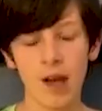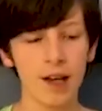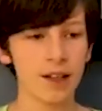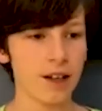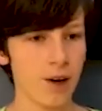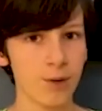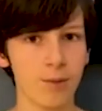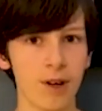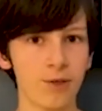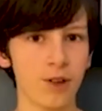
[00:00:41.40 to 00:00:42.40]
Hanging out with
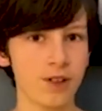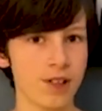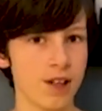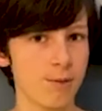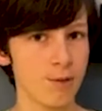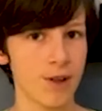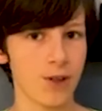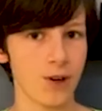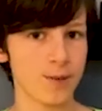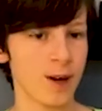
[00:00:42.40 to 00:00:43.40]
my friends at Temple Beth
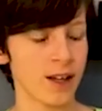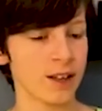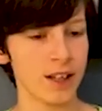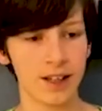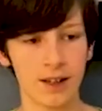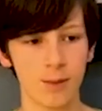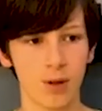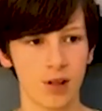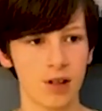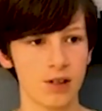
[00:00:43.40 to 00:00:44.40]
Am, I like it
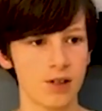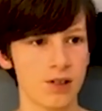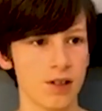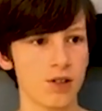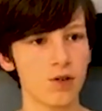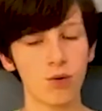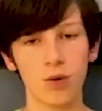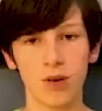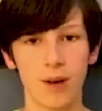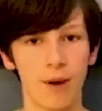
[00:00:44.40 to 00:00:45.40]
because it's
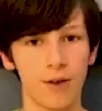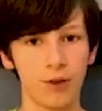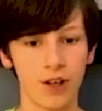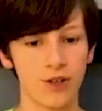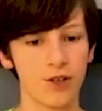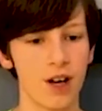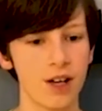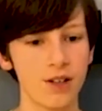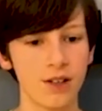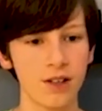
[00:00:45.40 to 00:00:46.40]
cool and my friends are
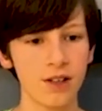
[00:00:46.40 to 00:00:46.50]
nice.